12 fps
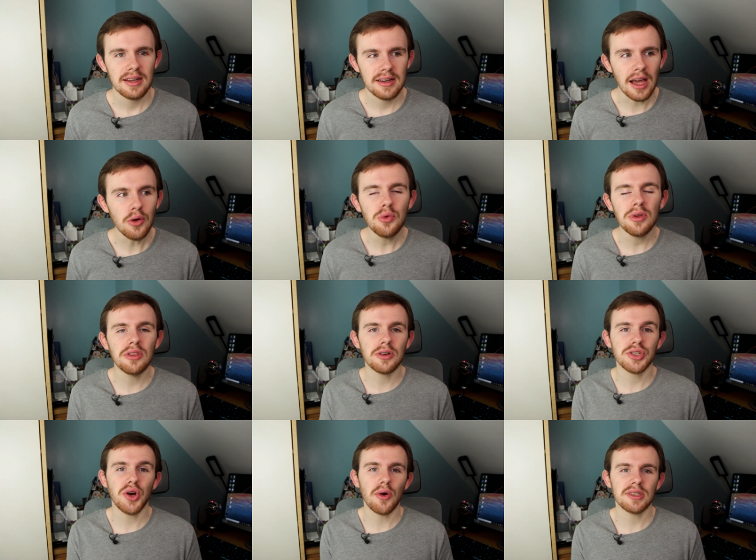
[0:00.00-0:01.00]
Now
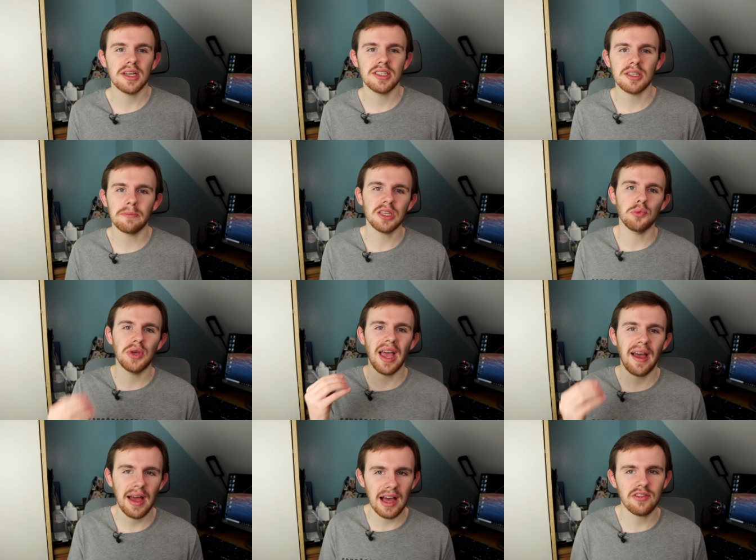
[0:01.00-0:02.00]
they're taught as something
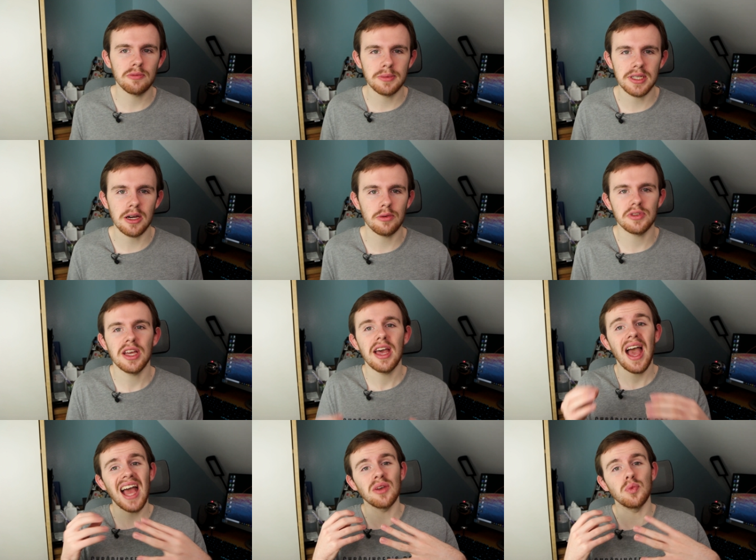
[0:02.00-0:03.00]
we have observed
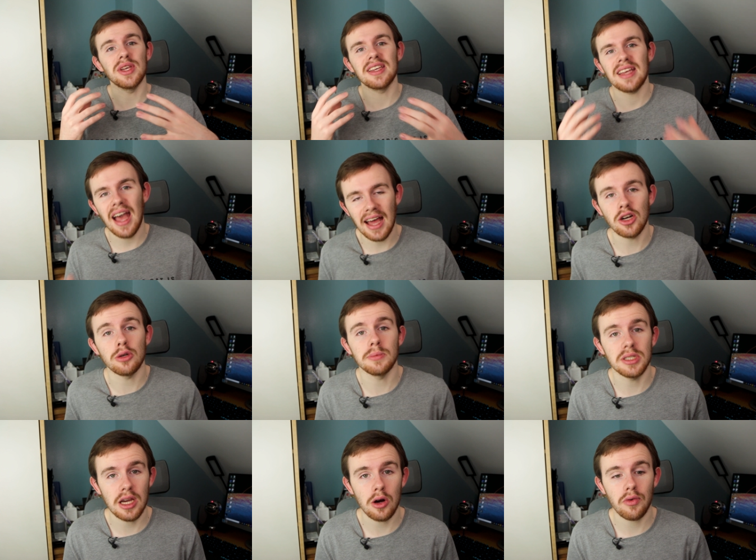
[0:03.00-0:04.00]
and we can
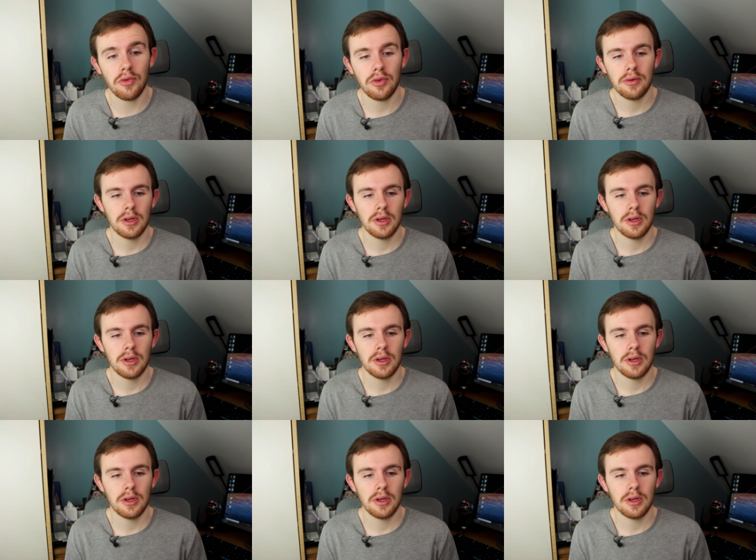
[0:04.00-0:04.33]
observe.